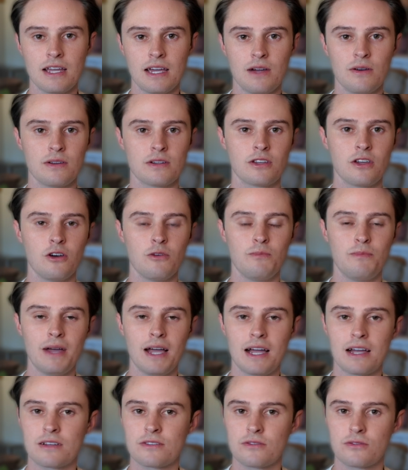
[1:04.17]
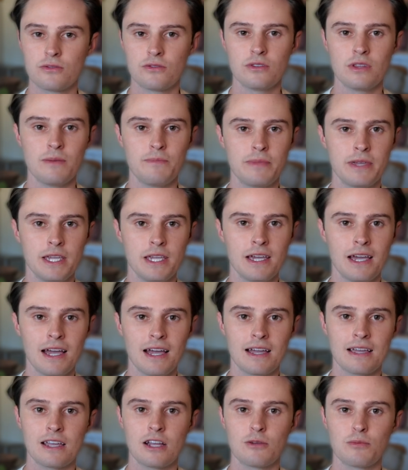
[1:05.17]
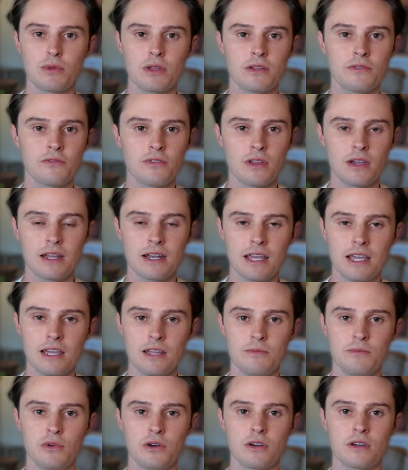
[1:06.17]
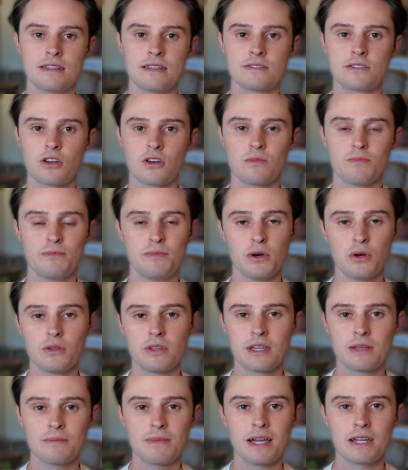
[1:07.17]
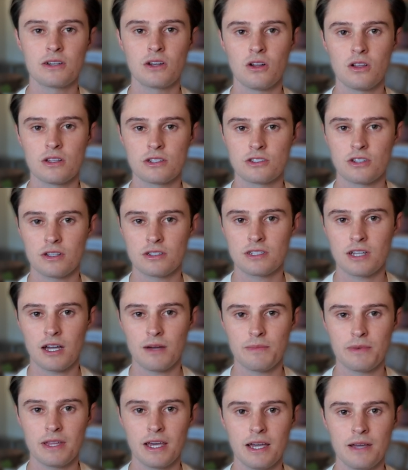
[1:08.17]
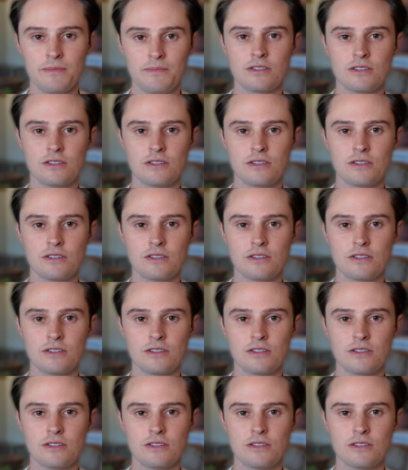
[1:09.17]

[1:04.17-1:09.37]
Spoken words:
I would go back through the PHAC Airplane Flying Handbook and start building my knowledge on top of that.